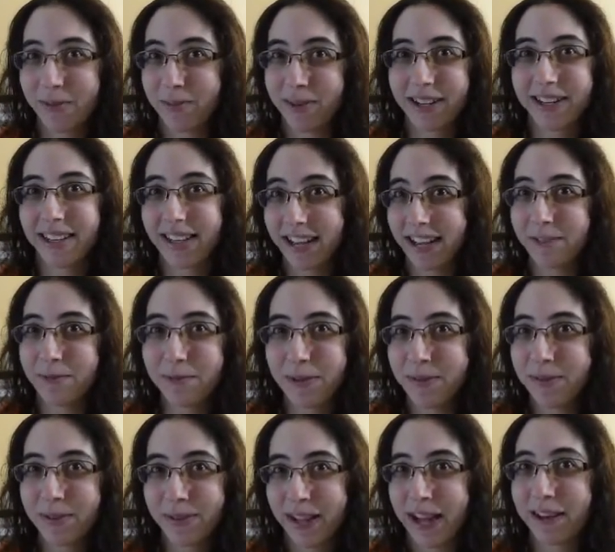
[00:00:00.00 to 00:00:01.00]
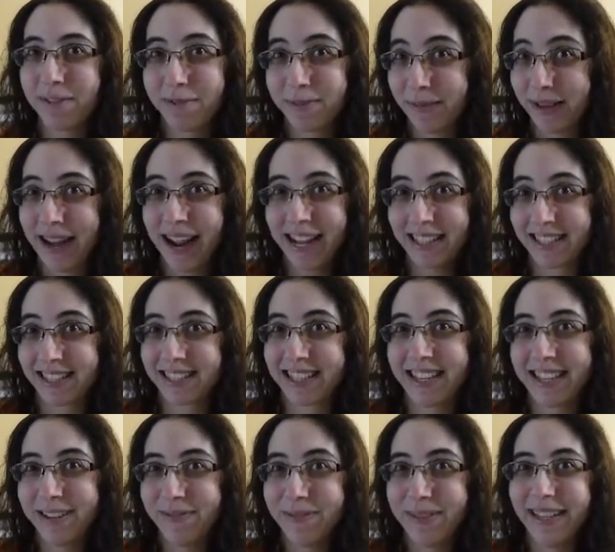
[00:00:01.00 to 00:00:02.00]
but a lot of people have been
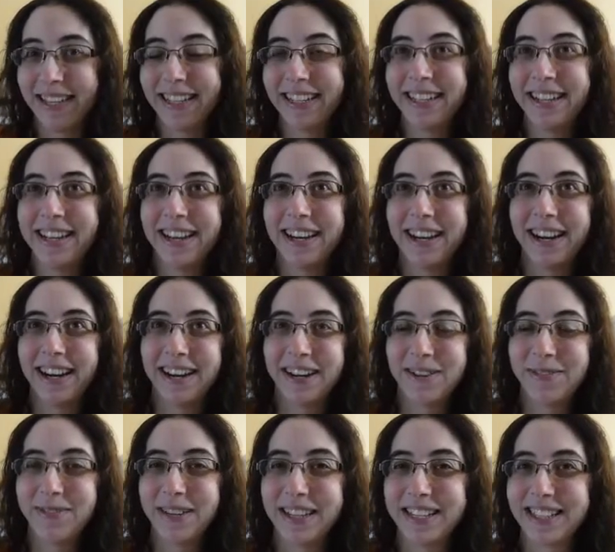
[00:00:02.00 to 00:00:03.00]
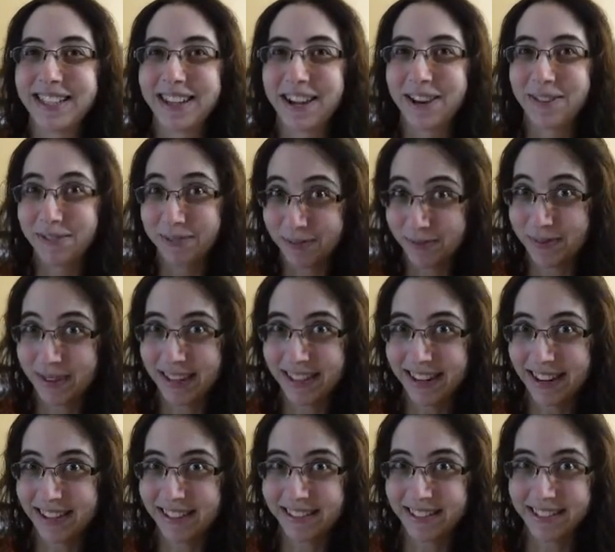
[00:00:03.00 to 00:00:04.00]
asking me based off of my
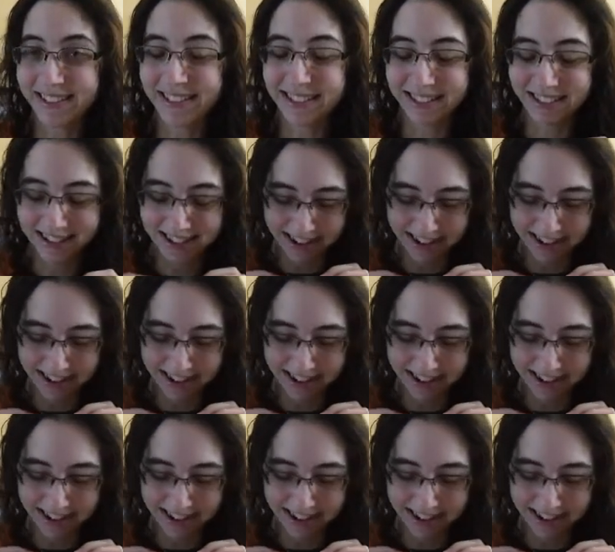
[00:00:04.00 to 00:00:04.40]
necklace.